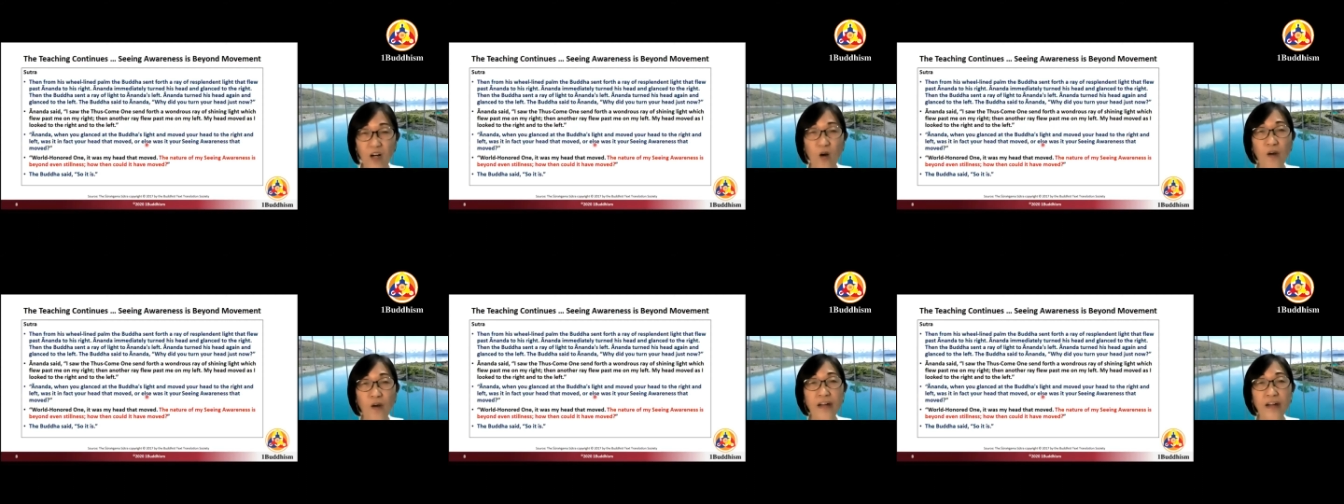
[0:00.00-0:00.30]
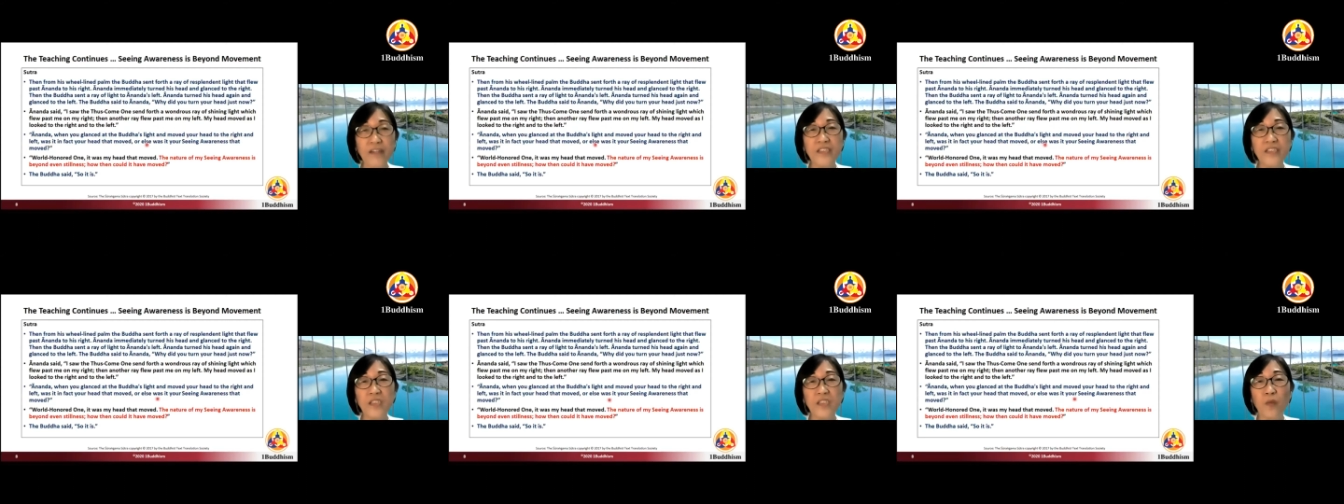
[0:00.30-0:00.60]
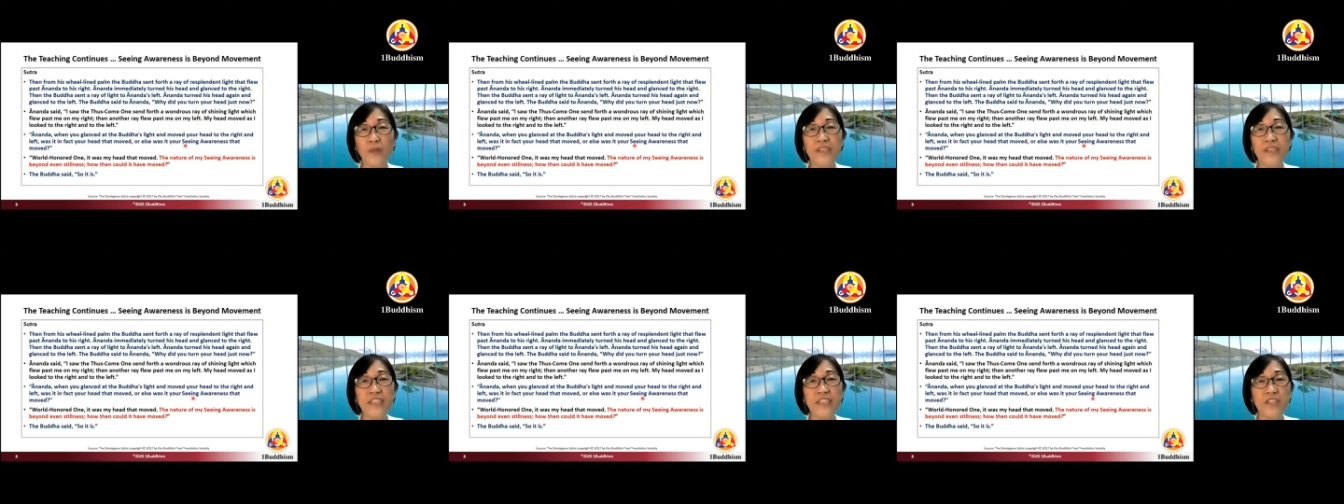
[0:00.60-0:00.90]
Or else
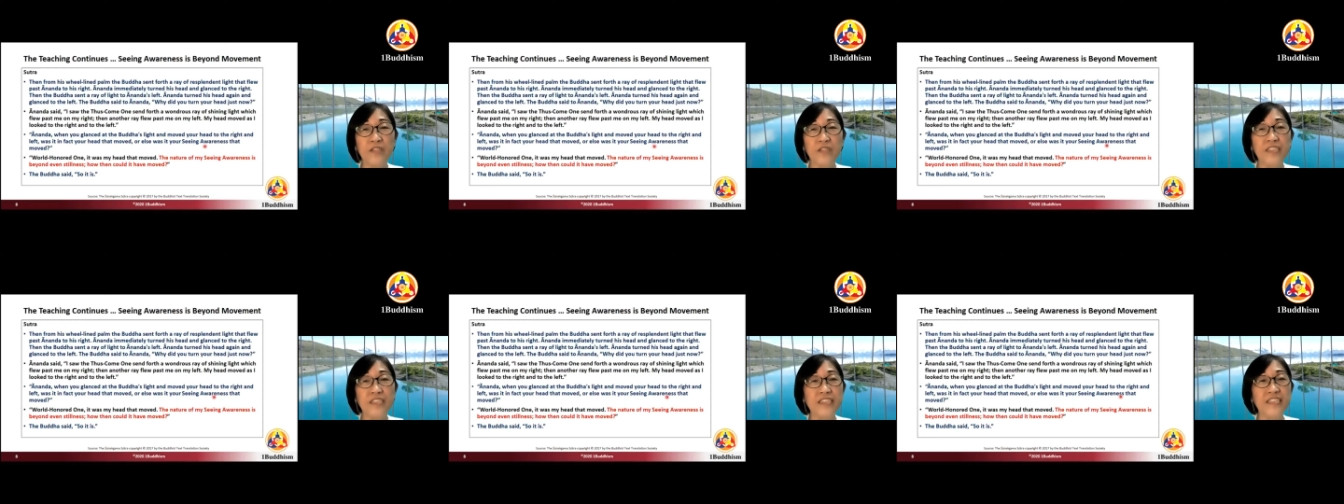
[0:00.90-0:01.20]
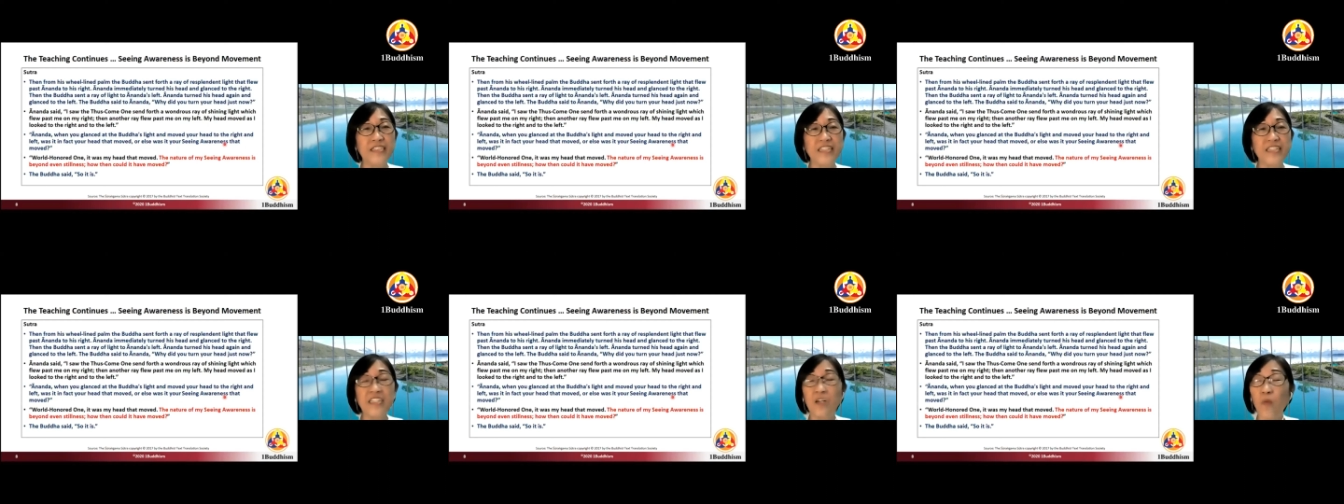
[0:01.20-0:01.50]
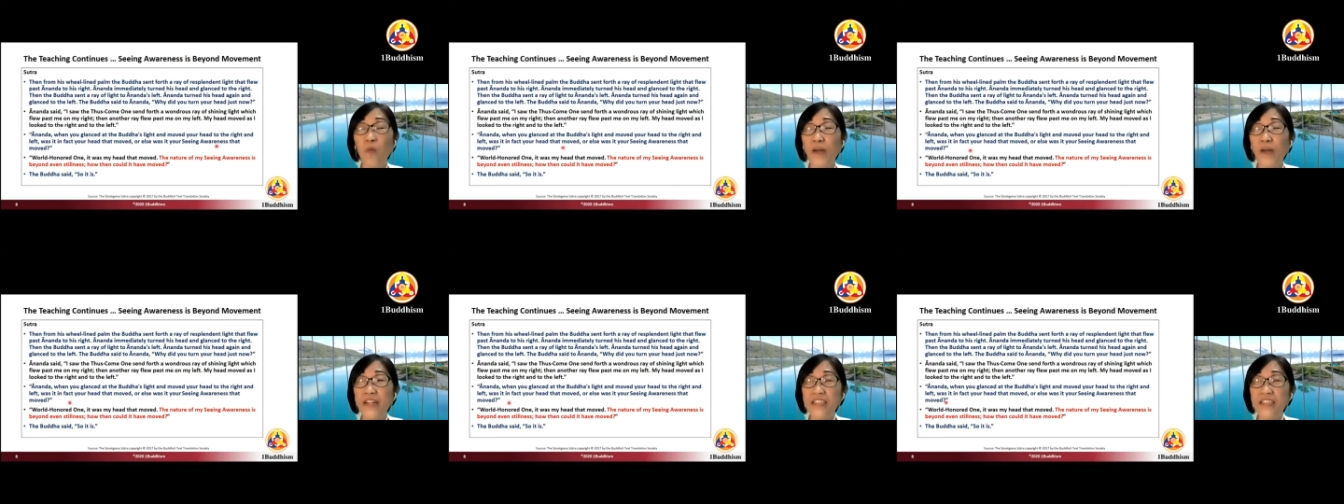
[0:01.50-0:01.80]
was it your seeing
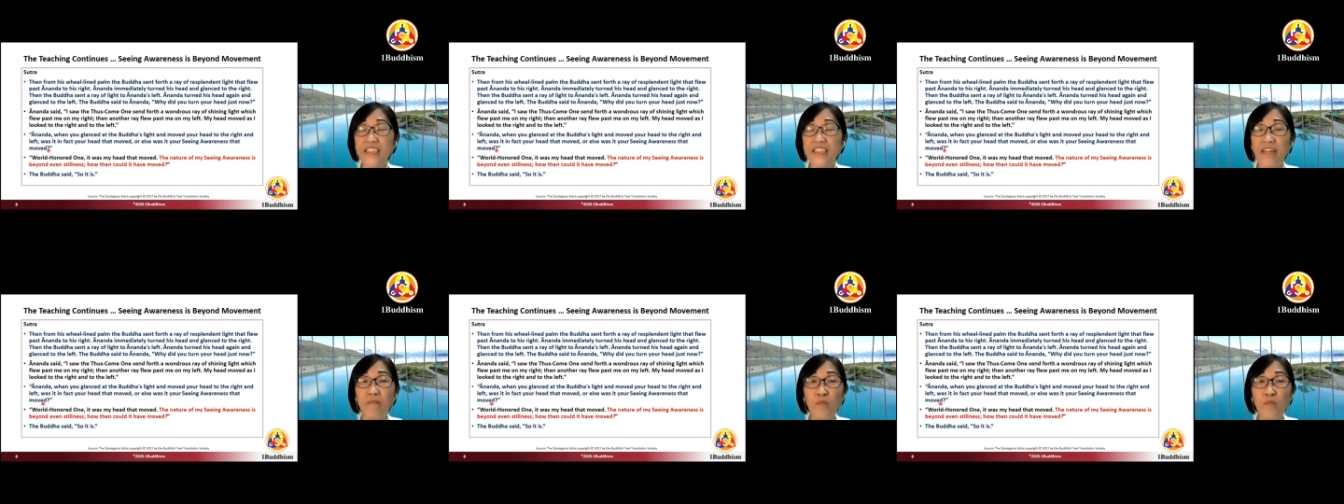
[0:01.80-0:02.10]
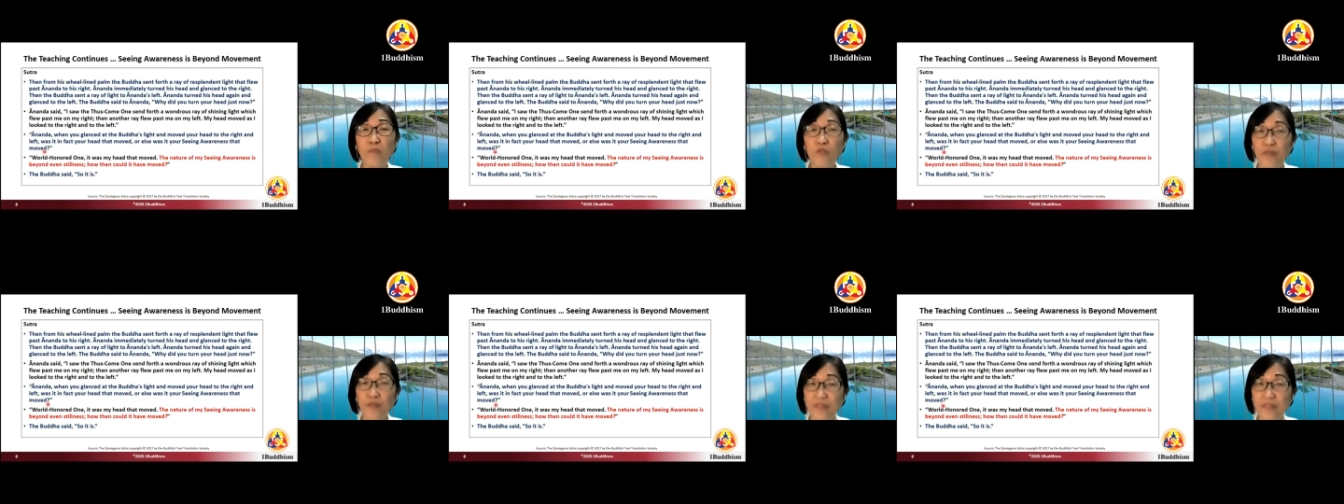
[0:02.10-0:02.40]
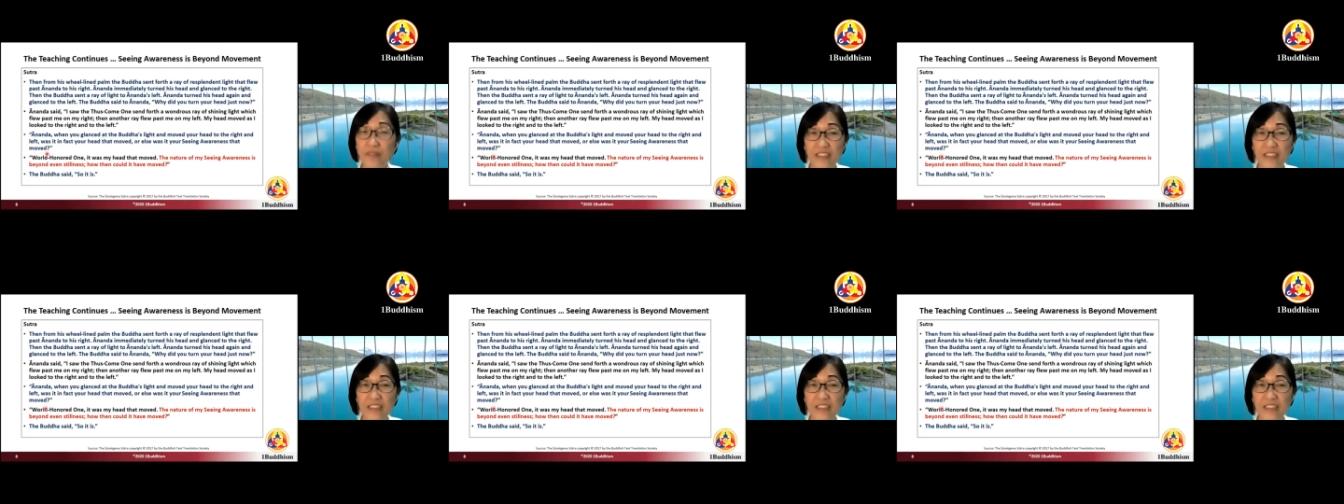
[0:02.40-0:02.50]
awareness that moved?